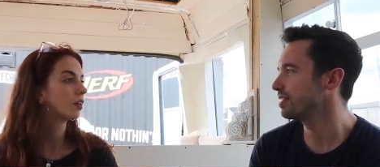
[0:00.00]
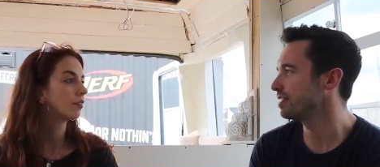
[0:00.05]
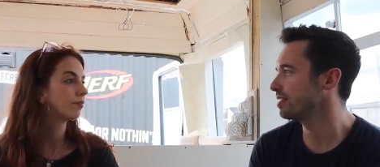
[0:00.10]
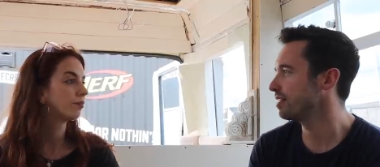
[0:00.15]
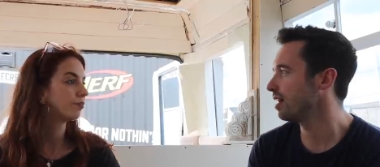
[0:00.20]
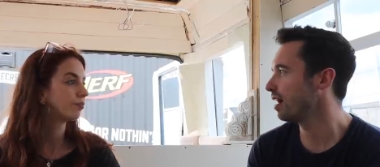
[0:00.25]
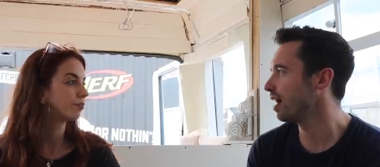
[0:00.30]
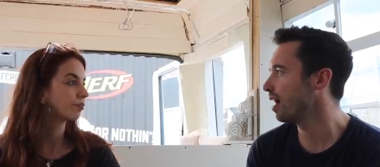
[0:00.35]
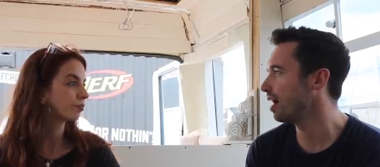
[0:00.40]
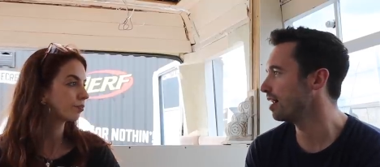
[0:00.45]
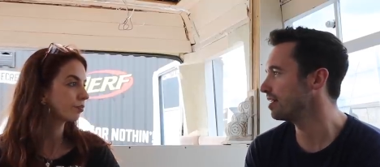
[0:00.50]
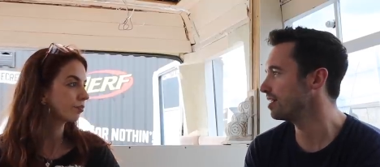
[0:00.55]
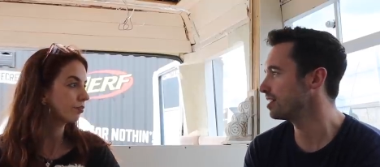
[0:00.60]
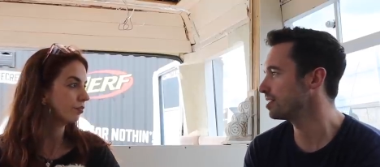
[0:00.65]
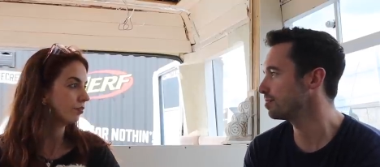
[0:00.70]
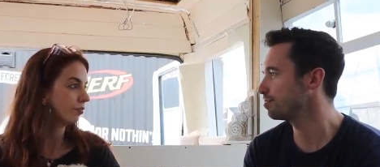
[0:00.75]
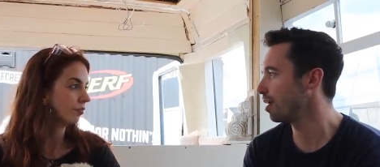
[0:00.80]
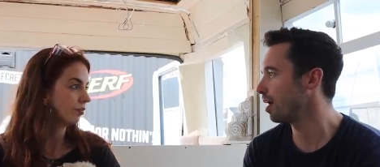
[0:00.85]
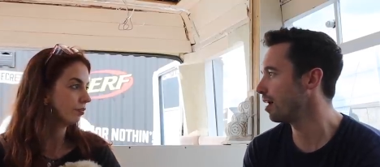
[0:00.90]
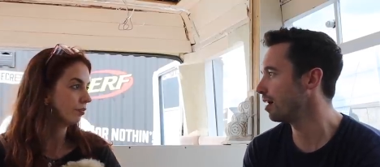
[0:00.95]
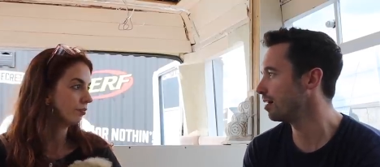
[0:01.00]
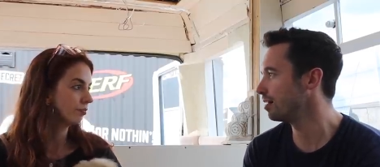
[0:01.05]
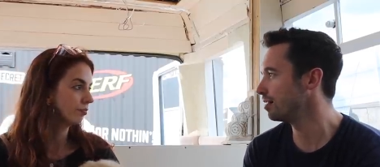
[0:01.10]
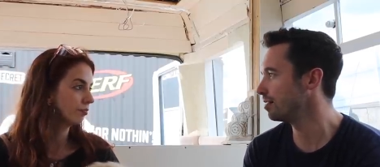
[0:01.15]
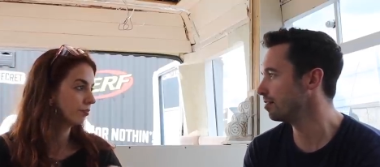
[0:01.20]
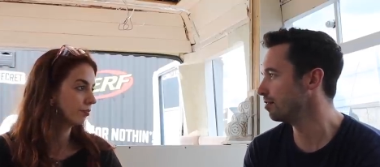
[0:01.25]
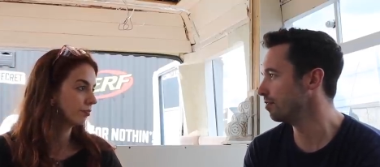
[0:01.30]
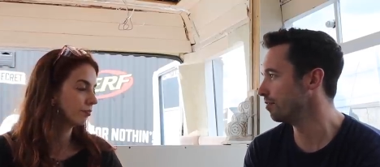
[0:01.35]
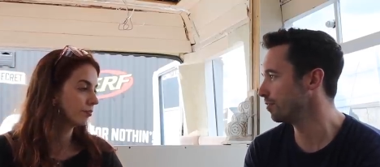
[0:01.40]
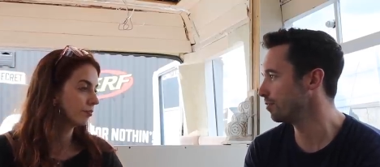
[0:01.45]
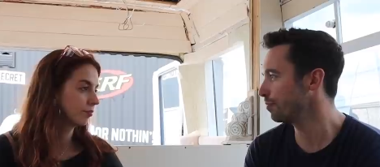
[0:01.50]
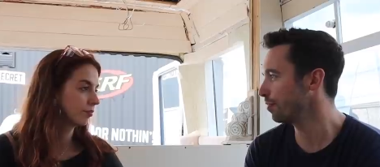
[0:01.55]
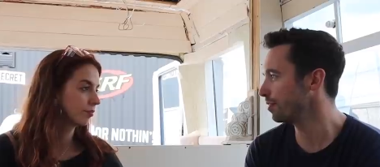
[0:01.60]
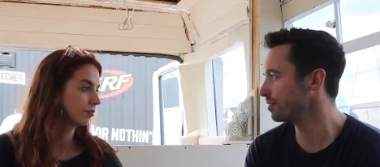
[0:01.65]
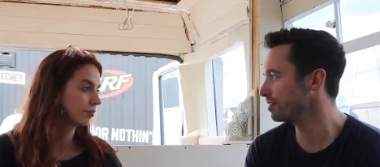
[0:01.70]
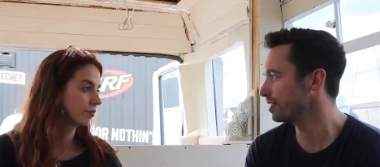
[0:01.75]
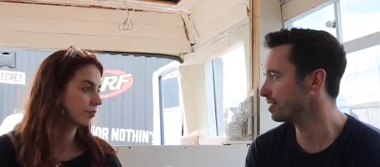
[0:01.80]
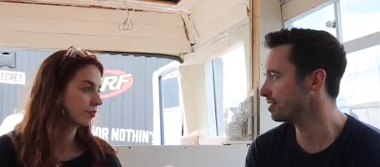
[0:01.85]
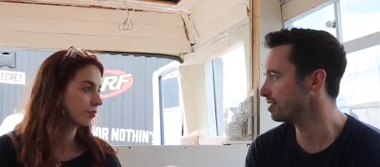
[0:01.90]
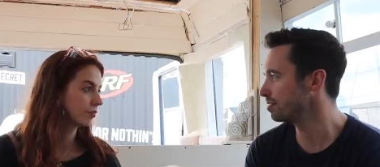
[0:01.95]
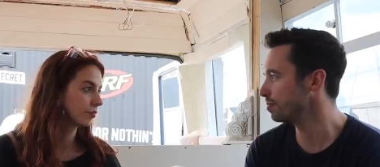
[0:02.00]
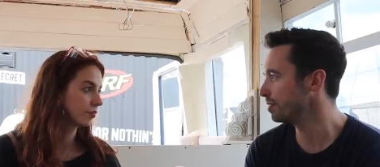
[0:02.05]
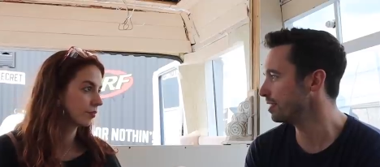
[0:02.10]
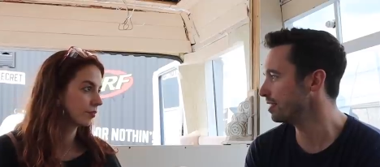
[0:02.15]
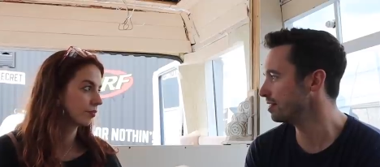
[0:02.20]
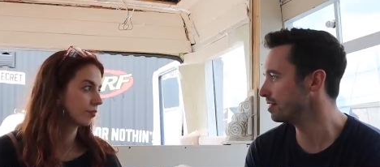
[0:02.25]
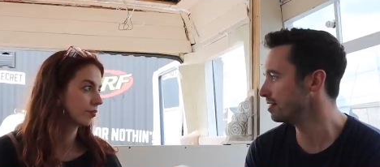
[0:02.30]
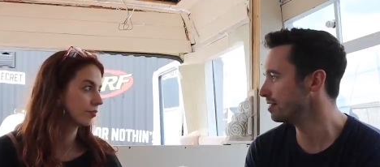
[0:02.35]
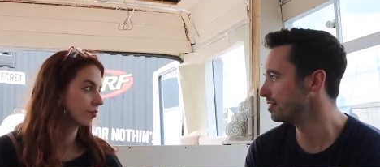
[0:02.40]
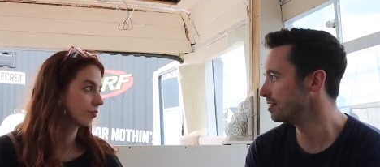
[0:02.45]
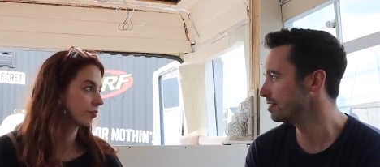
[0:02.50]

Speaker 1: you say the hardest part of the process has been?